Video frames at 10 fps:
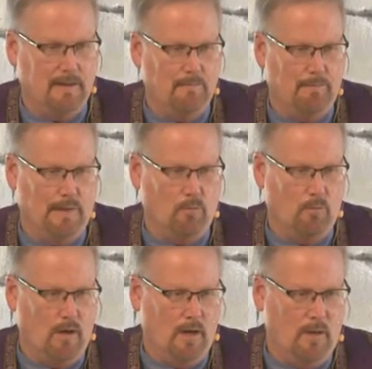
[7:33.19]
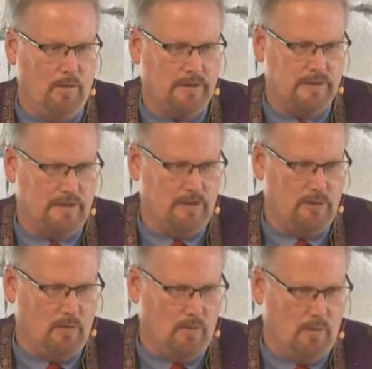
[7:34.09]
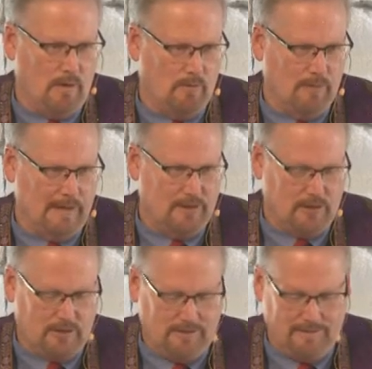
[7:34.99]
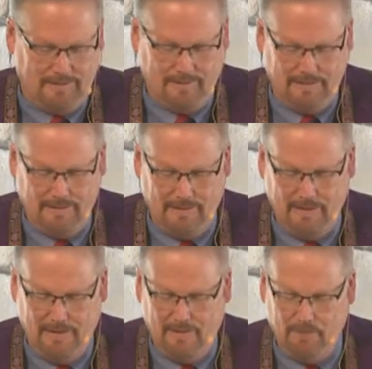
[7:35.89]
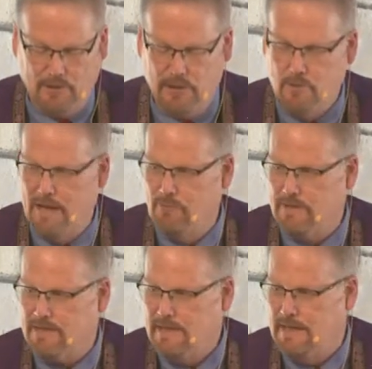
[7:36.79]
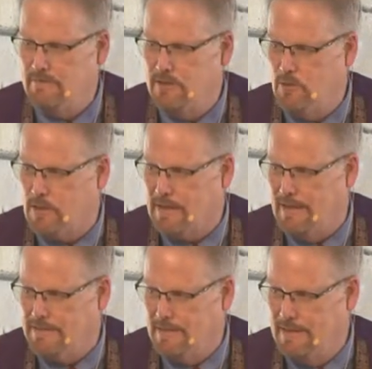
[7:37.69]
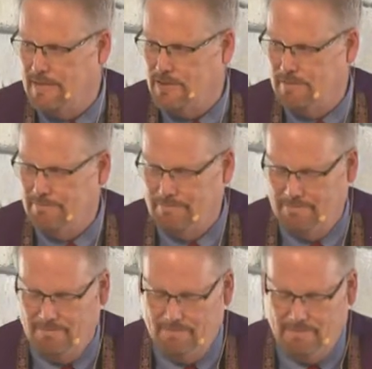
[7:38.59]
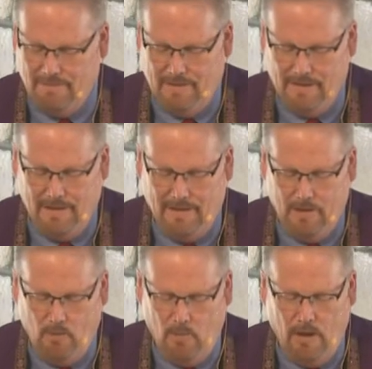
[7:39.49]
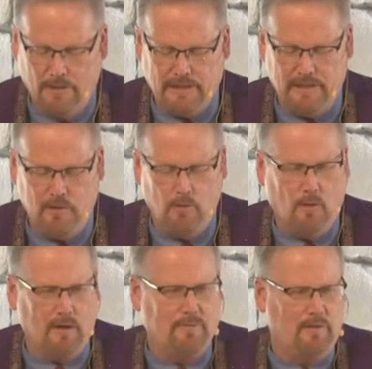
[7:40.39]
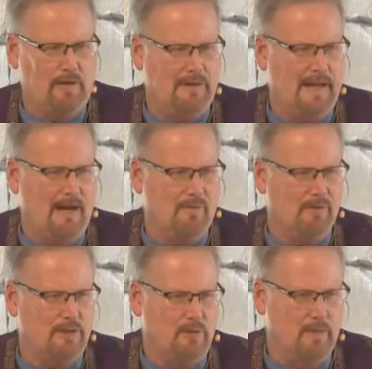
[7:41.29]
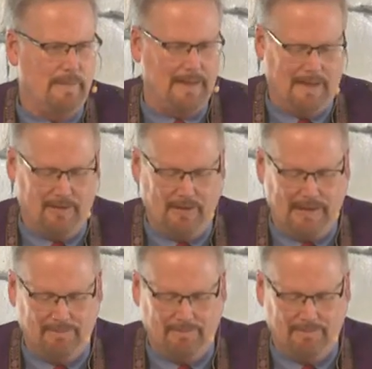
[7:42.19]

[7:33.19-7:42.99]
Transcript: But woe to you who are rich, for you have received your consolation. Woe to you who are full now, for you will be hungry.